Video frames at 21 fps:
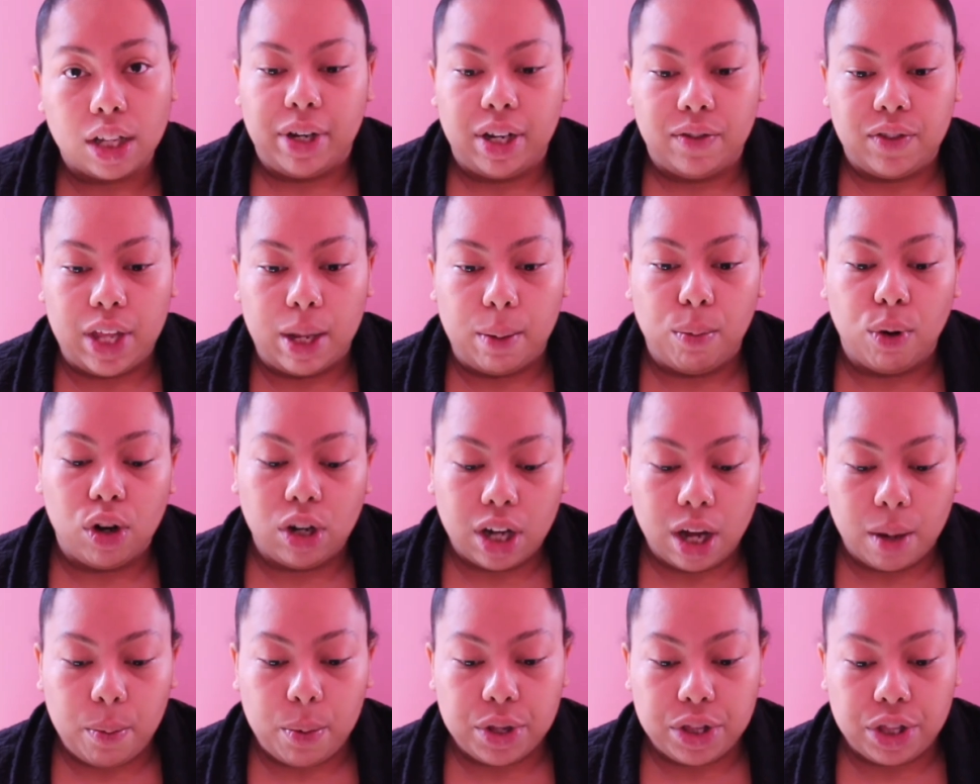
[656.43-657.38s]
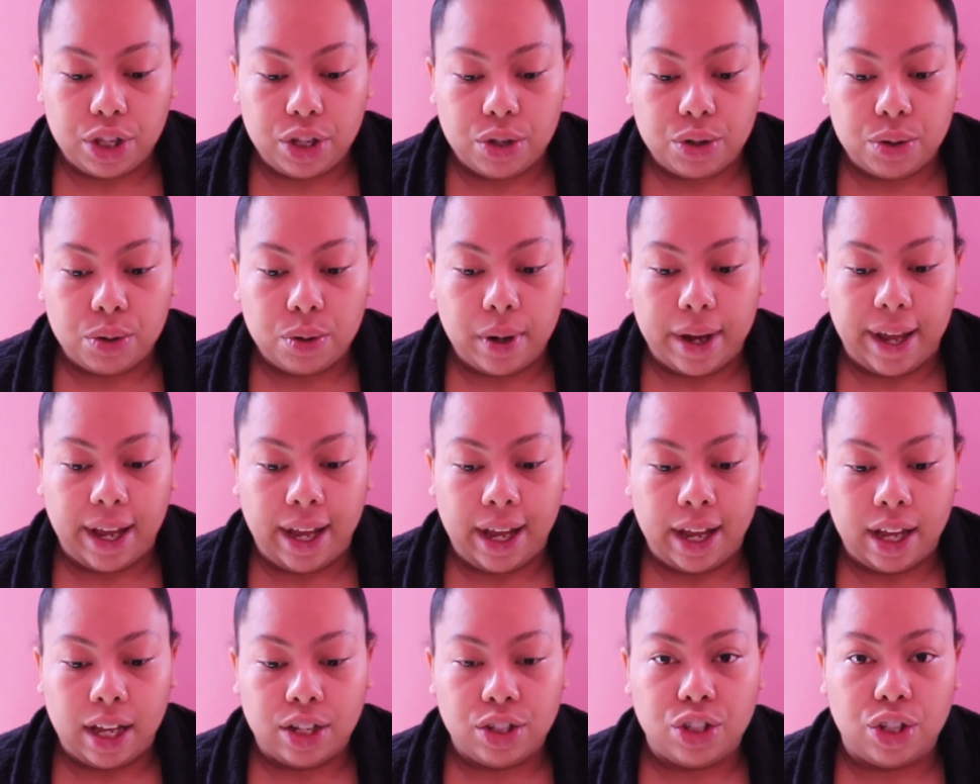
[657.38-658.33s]
But if they broke up with you
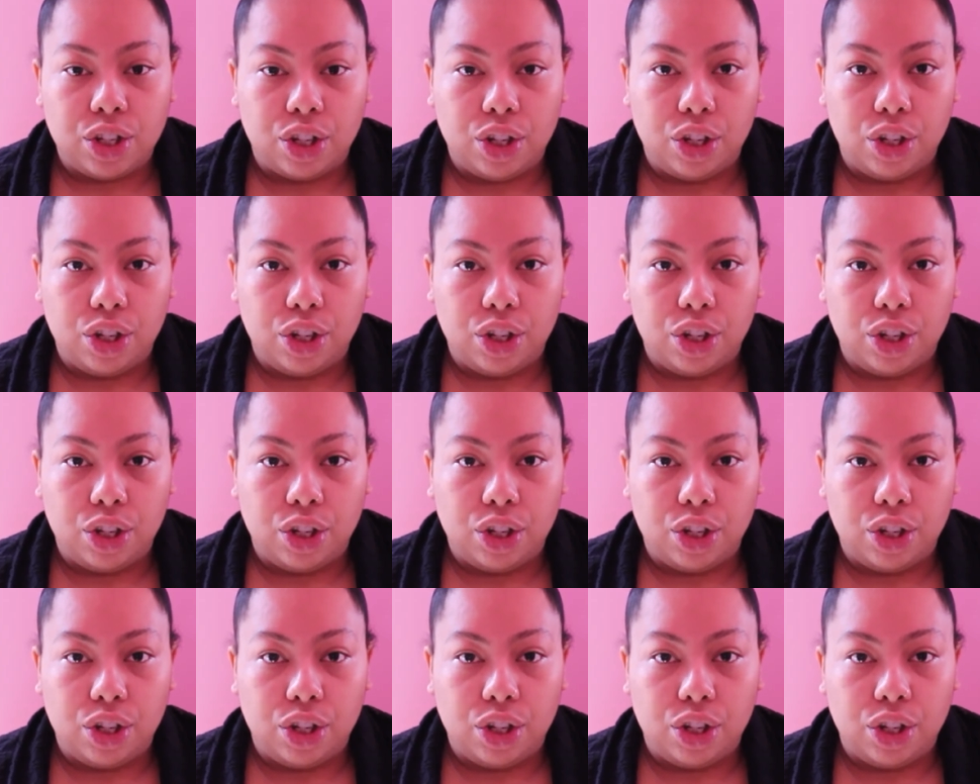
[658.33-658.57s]
and